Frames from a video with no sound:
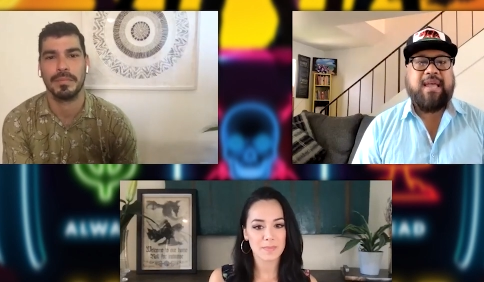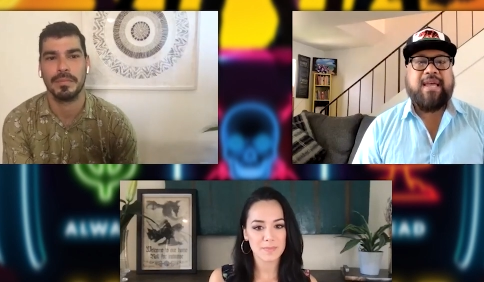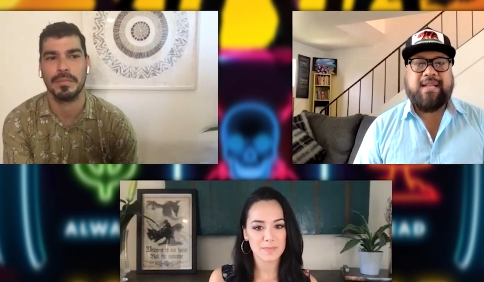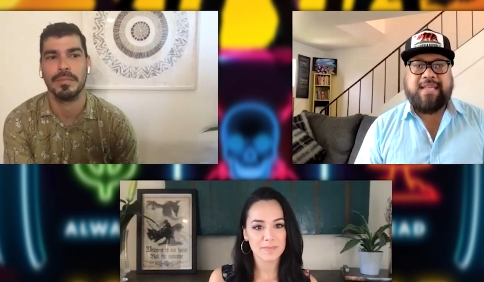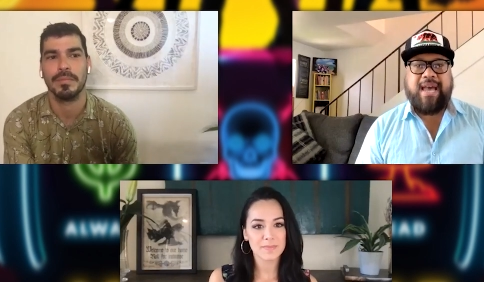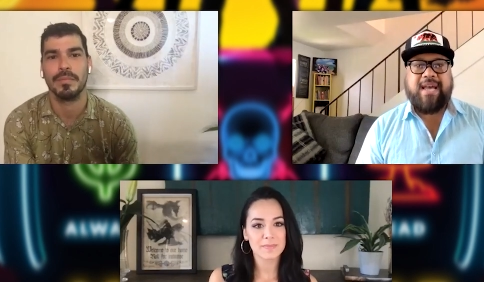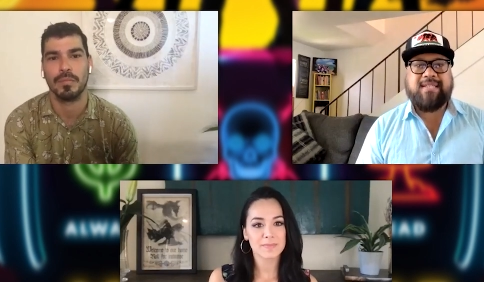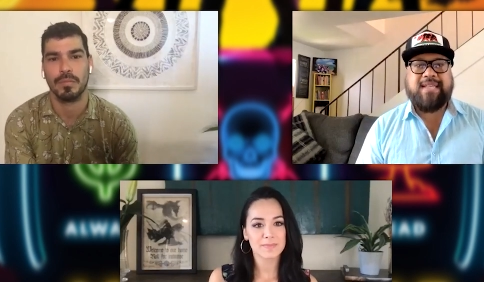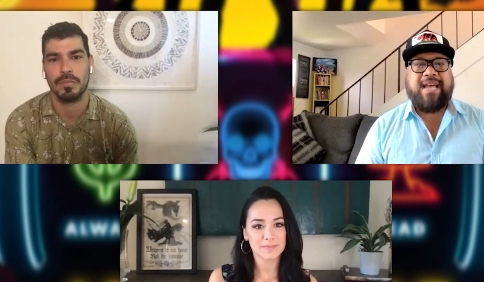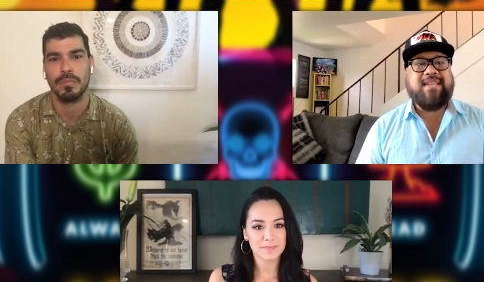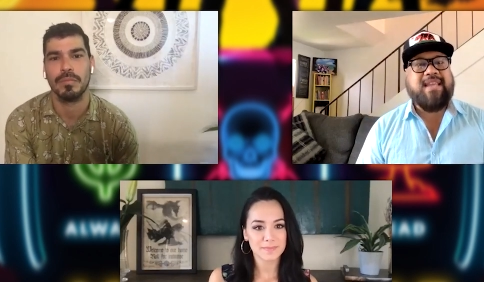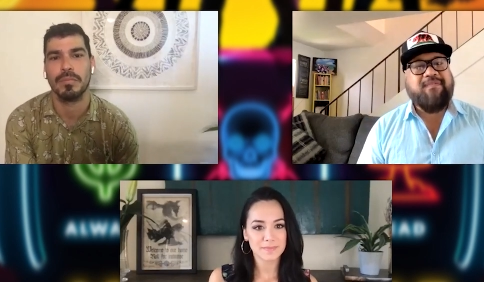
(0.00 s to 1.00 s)
Speaker 1: Is that is
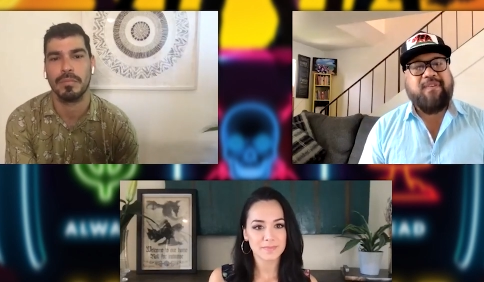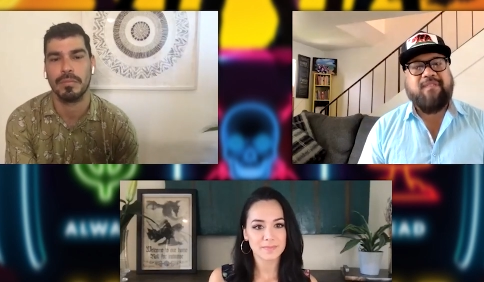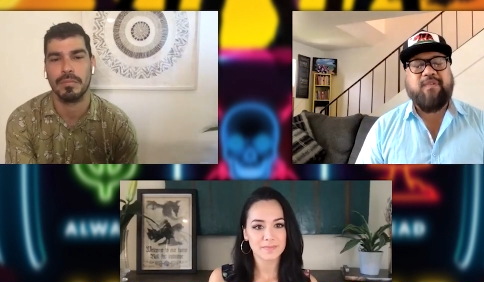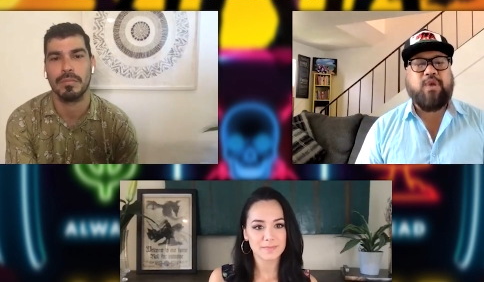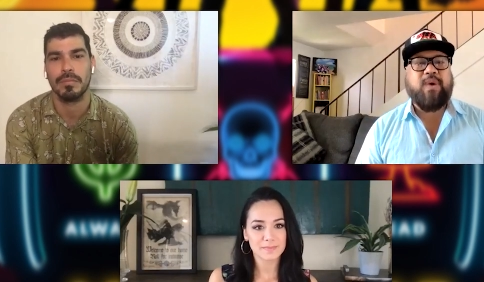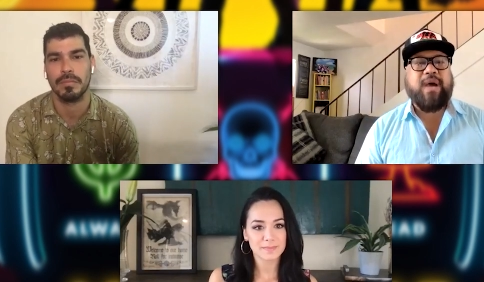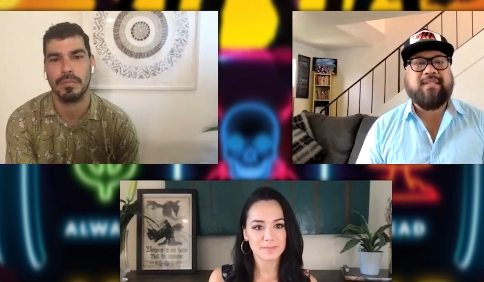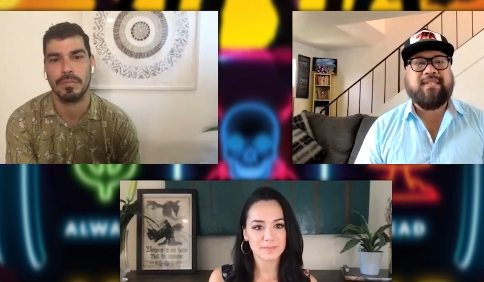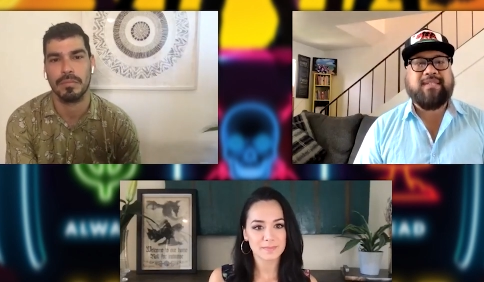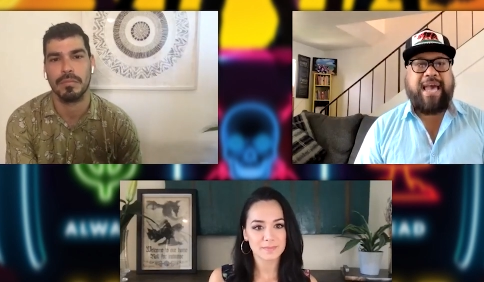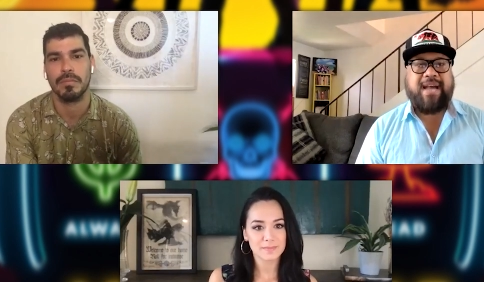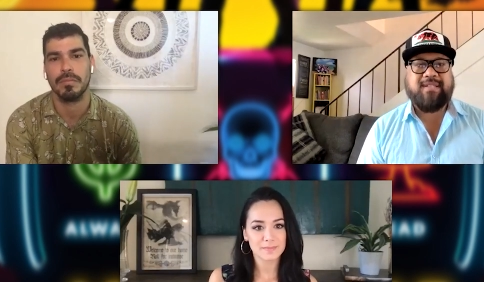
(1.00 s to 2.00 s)
that different for you guys
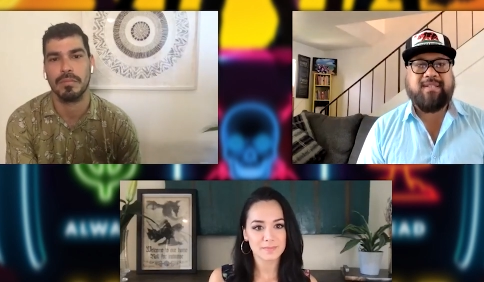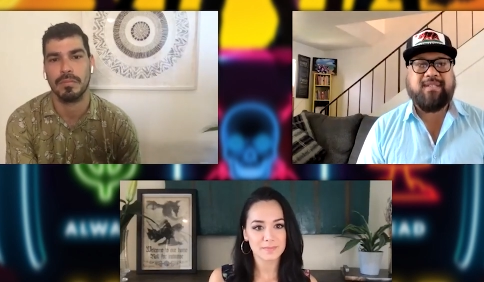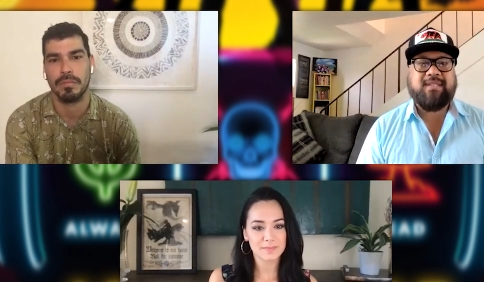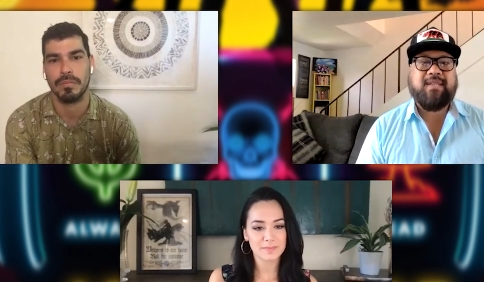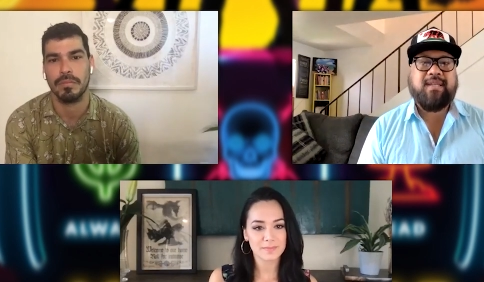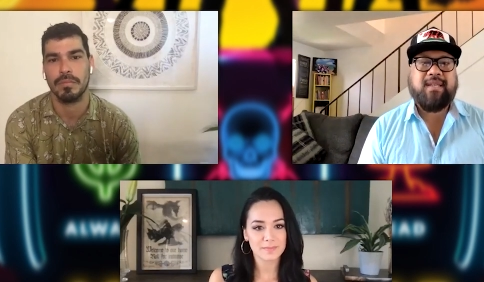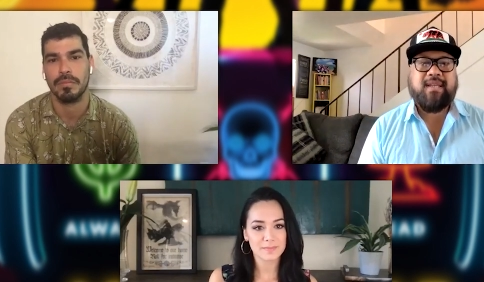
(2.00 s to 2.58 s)
as actors?